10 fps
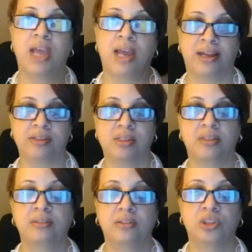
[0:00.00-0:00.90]

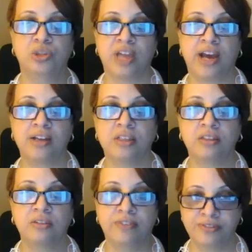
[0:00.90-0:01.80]
Atlanta
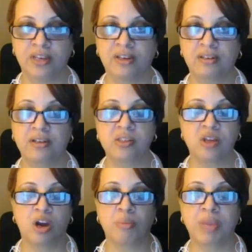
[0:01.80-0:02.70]
2015. It's
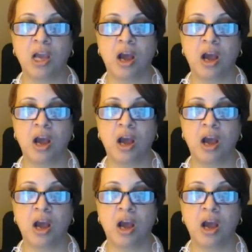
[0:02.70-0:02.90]
going to be